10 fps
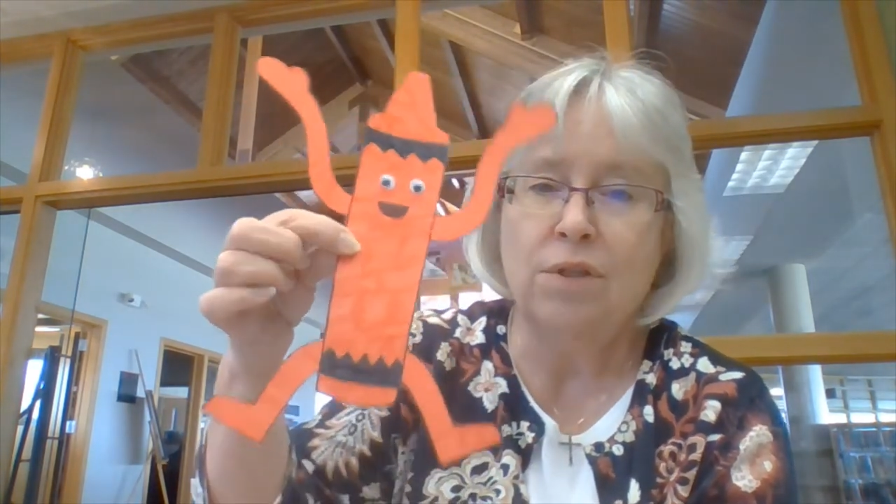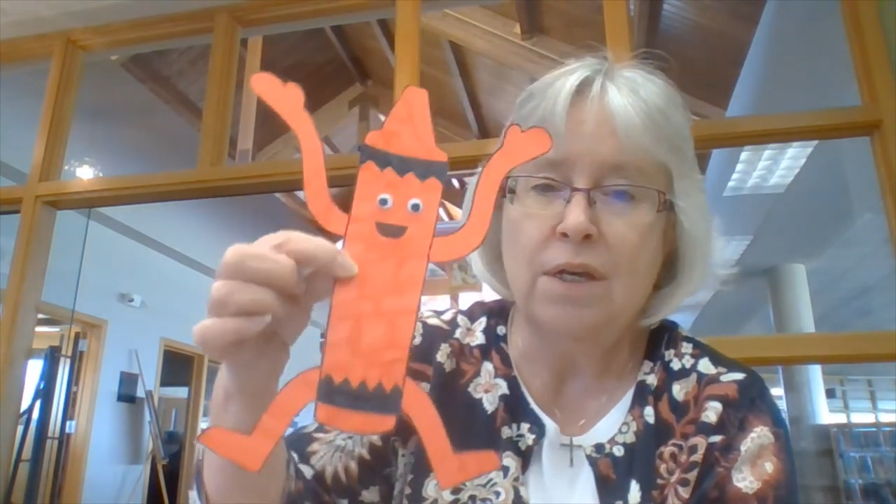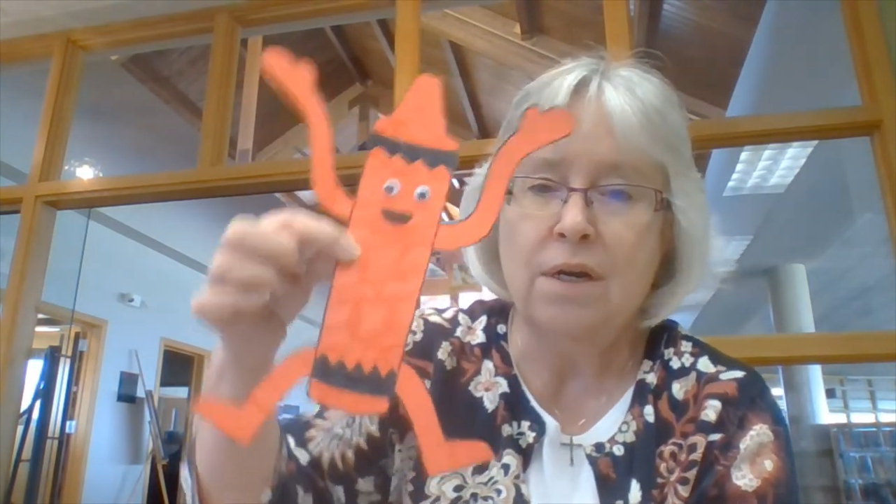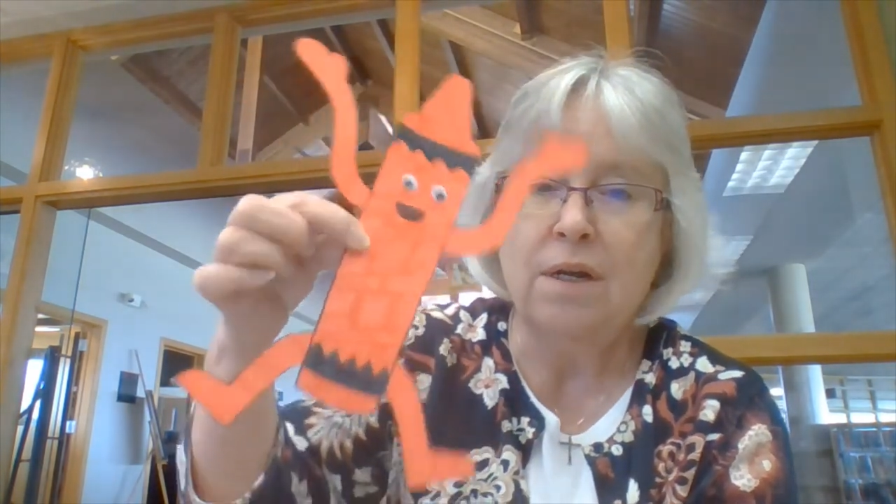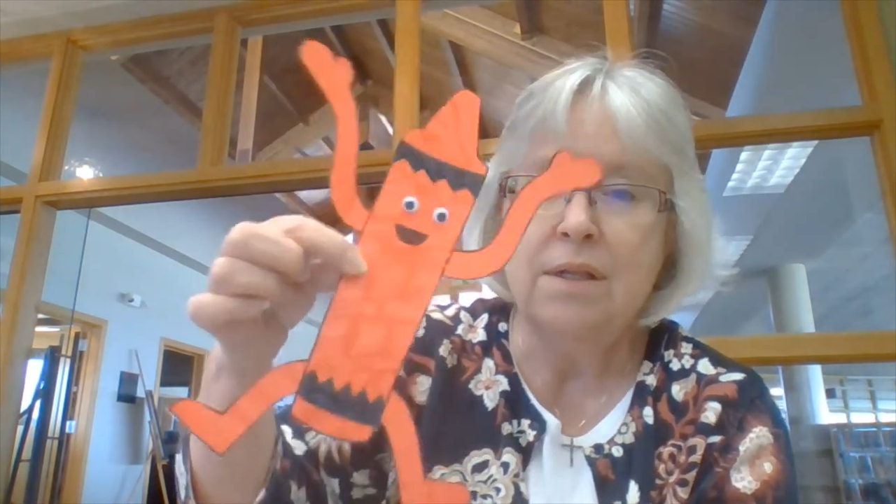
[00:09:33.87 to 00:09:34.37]

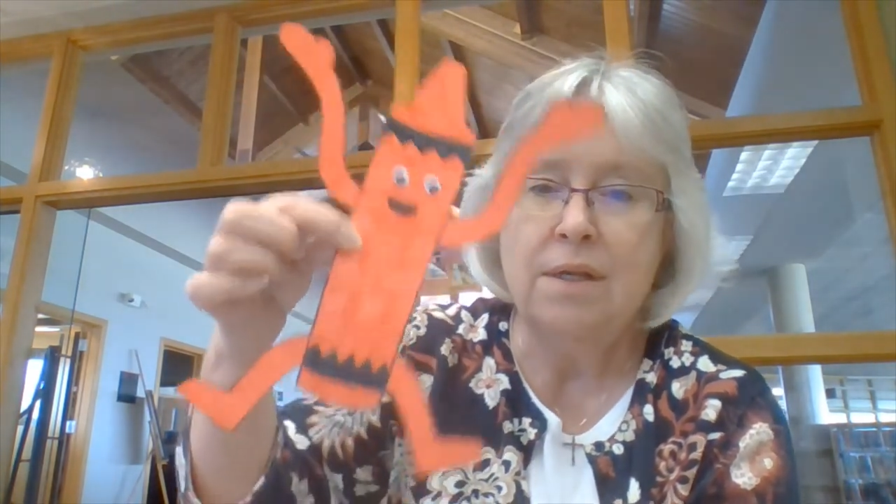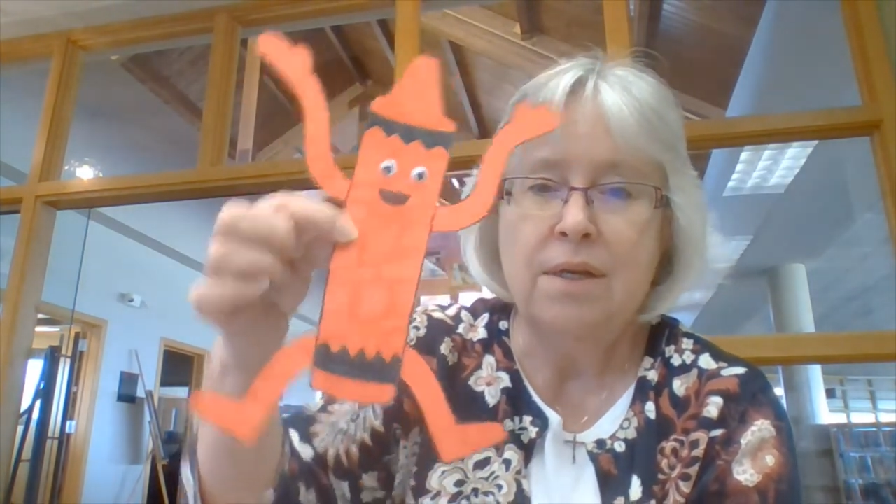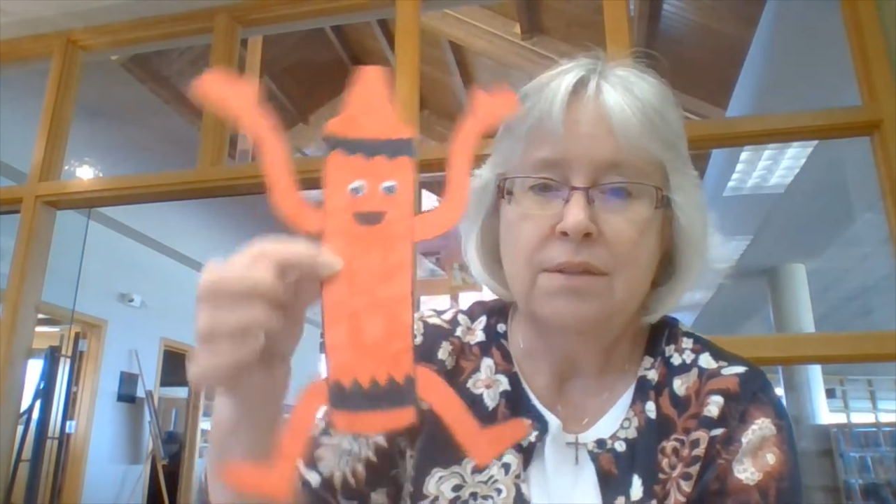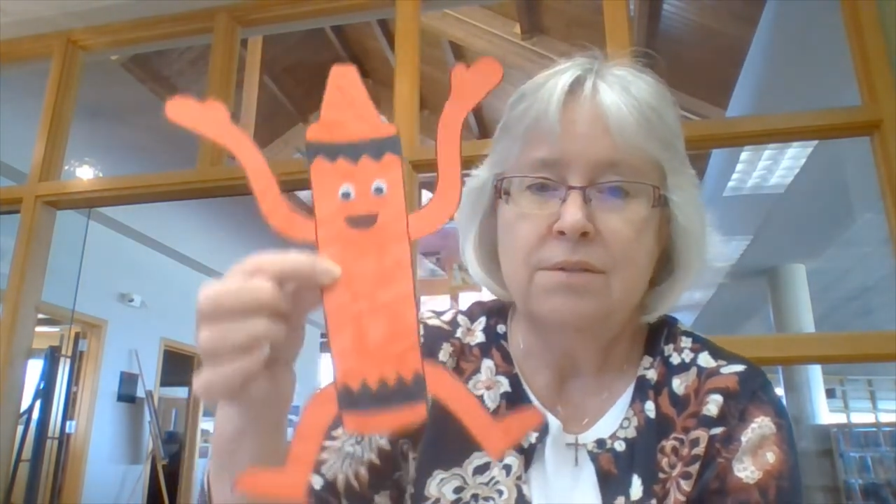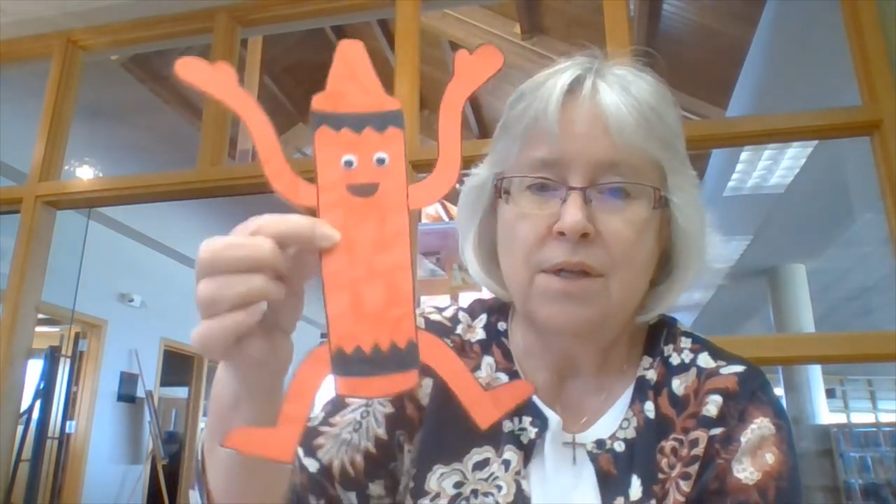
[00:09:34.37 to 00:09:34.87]
little,
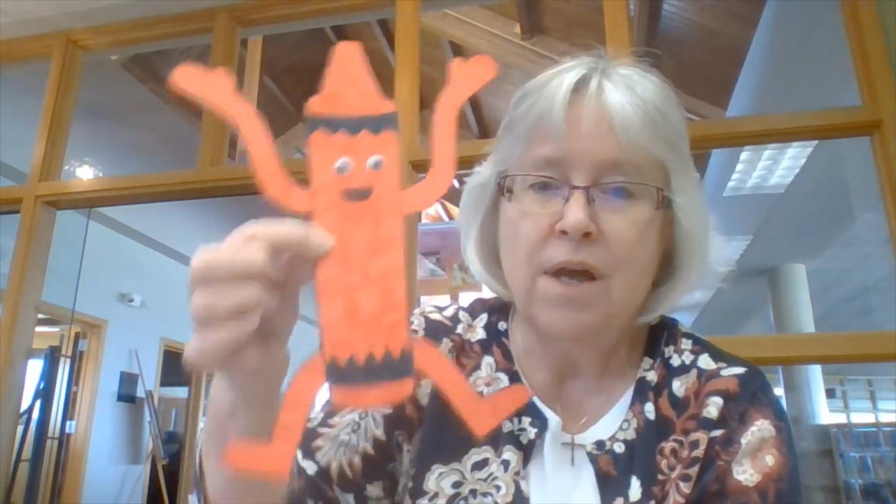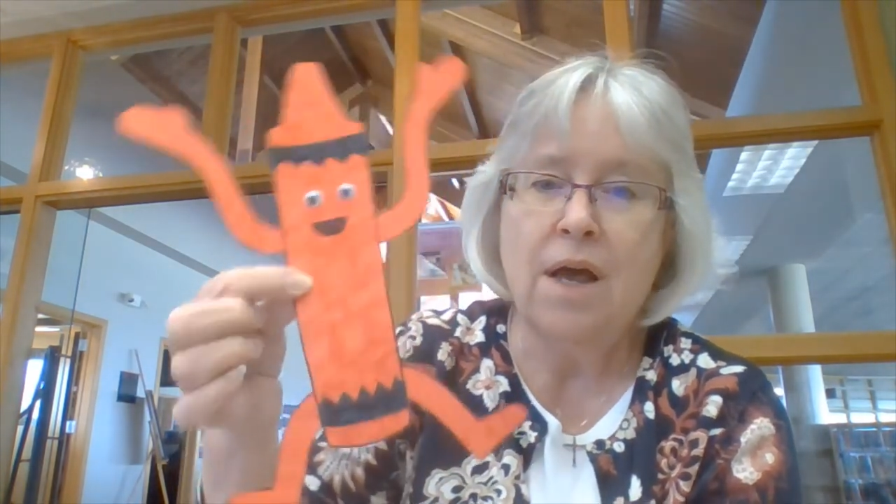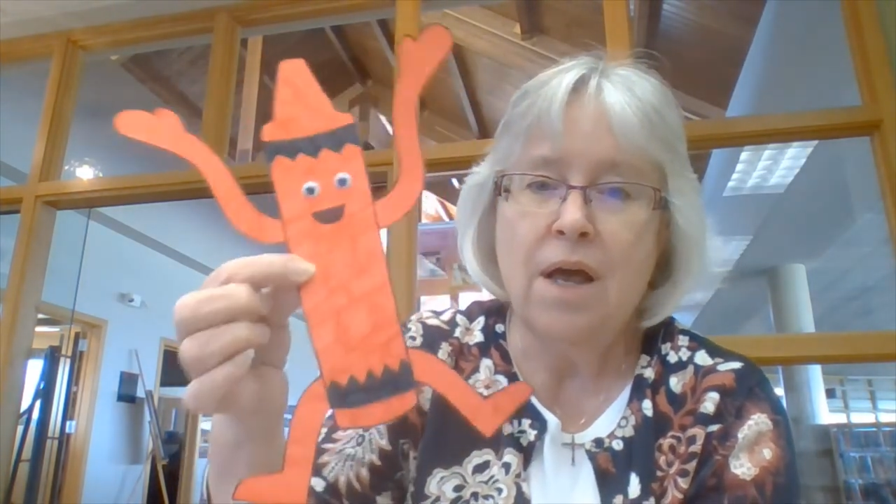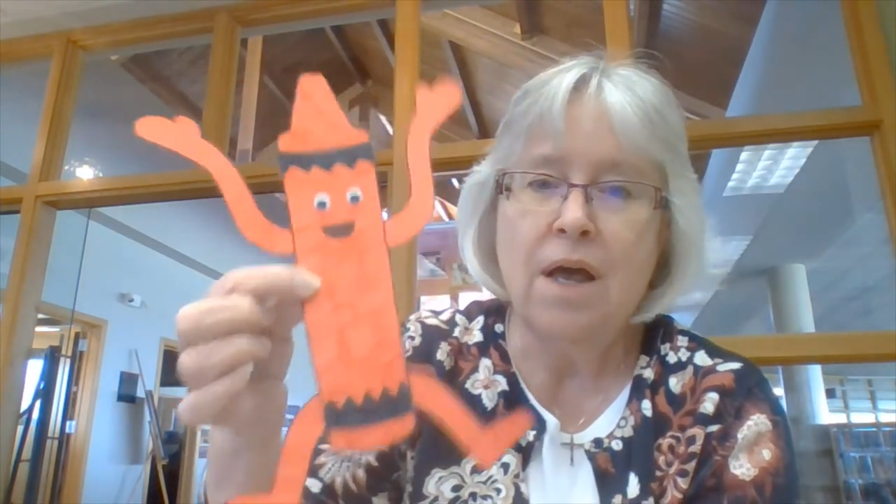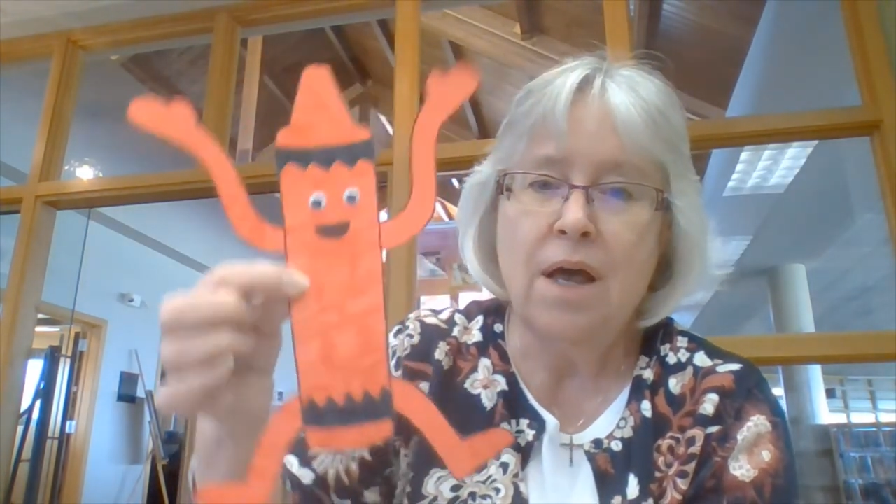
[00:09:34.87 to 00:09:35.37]

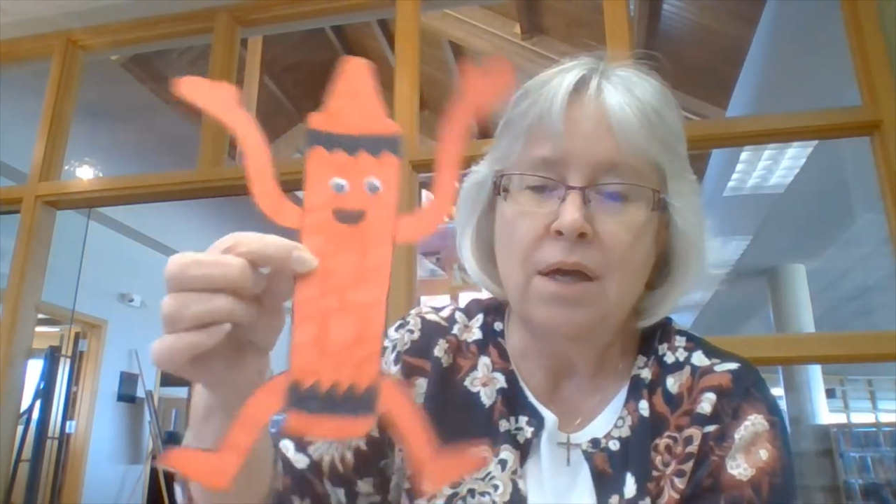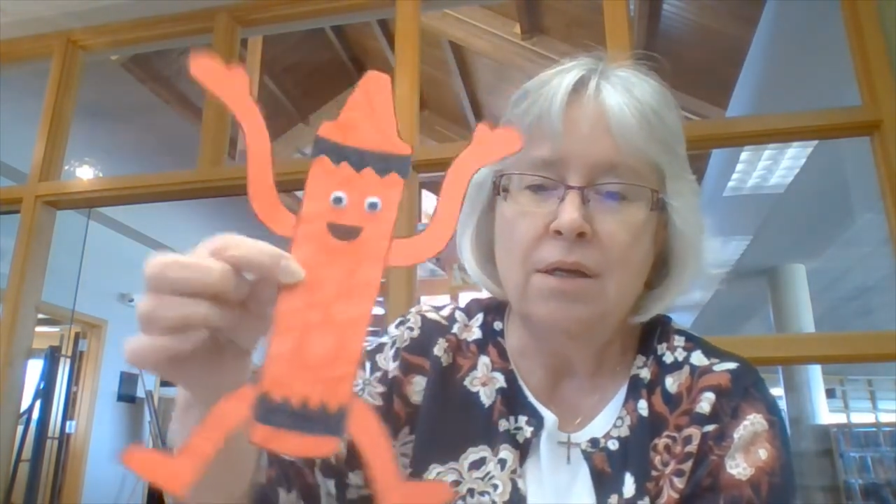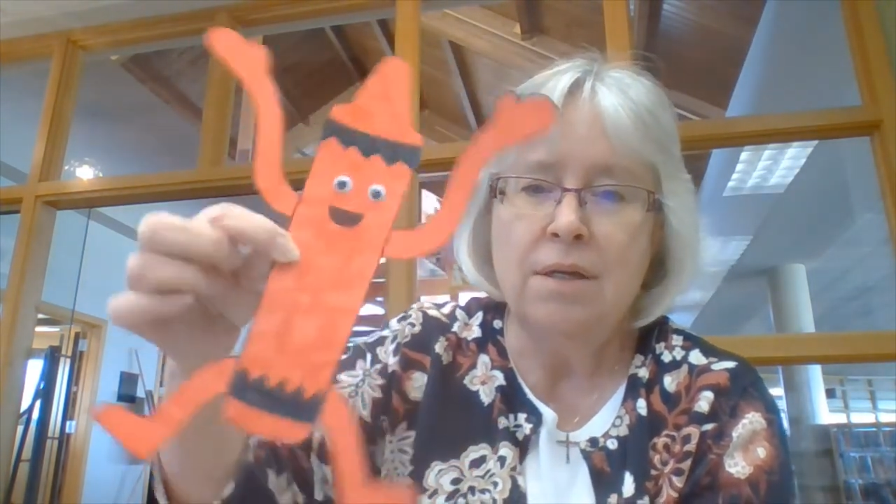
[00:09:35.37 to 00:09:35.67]
ta-da!